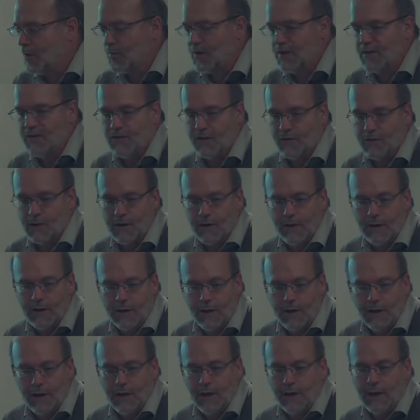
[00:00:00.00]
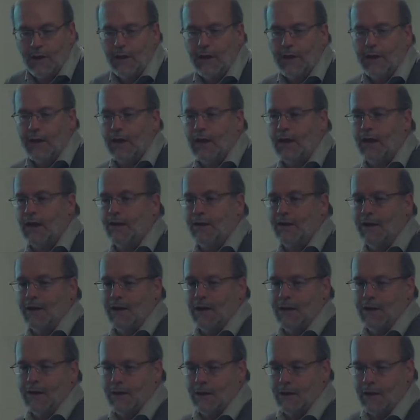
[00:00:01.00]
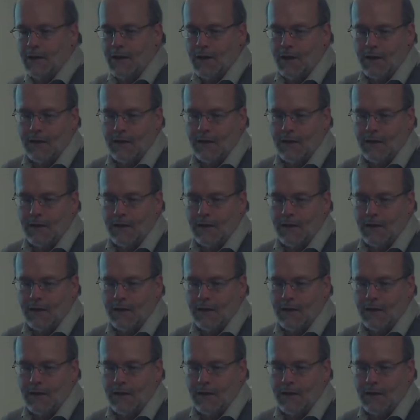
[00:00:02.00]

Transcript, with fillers: a piece of it. And then